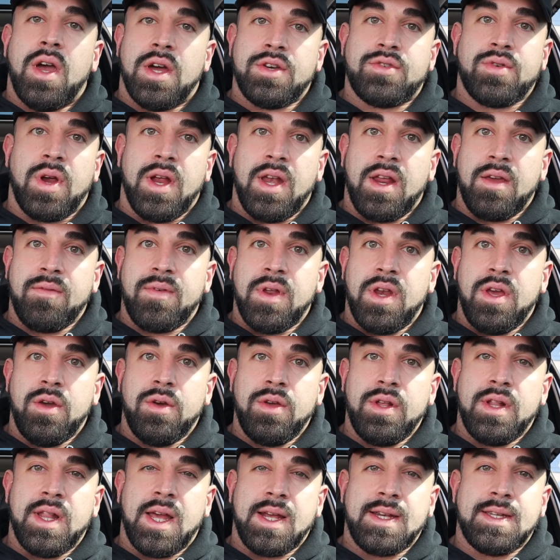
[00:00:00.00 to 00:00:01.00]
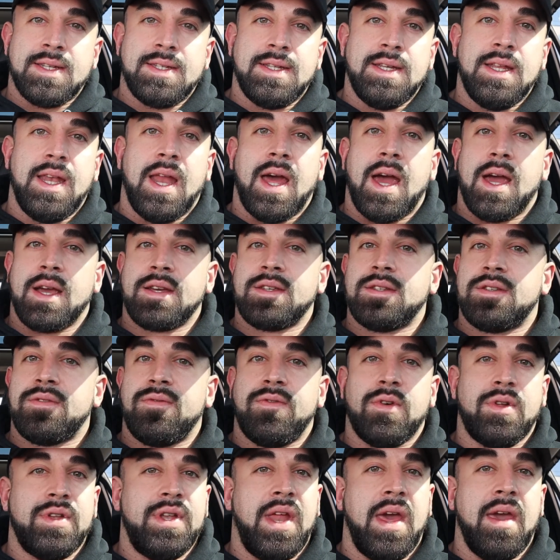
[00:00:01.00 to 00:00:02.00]
a training video you'd like to see
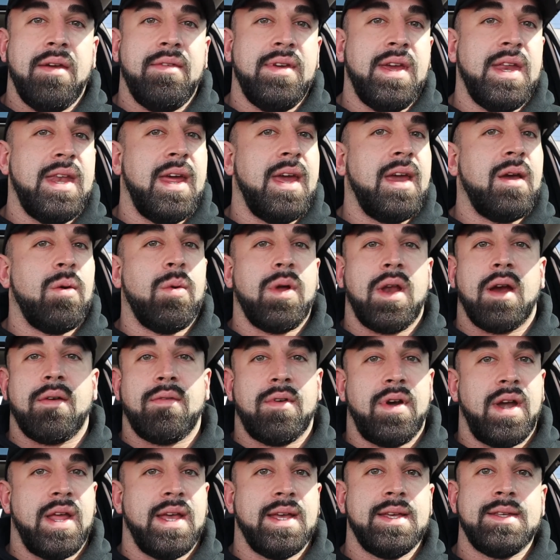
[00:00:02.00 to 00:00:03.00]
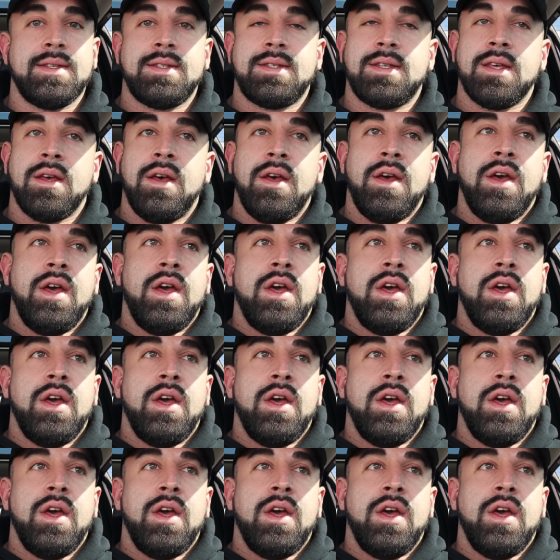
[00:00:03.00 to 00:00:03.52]
next, full day of eating, whatever it is.